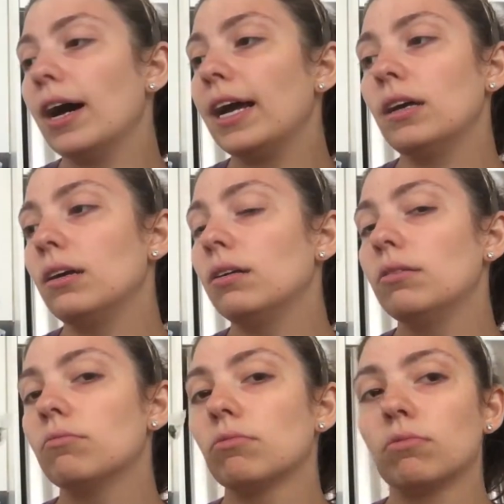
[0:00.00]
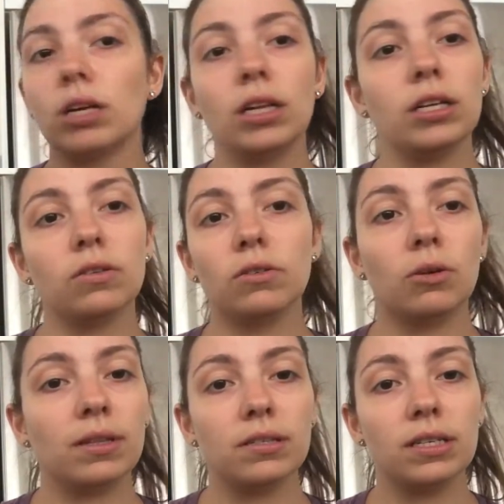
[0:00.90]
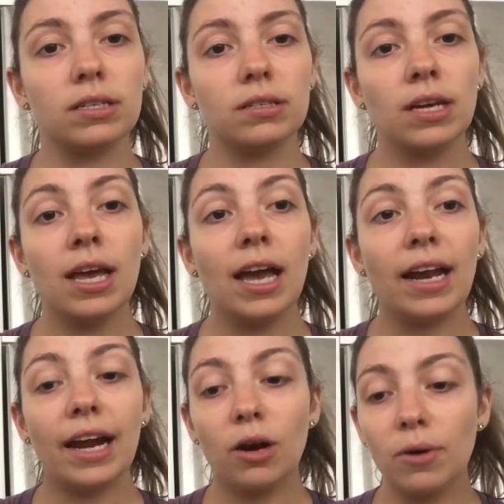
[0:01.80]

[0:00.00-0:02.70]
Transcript: I really don't know what this is. And I don't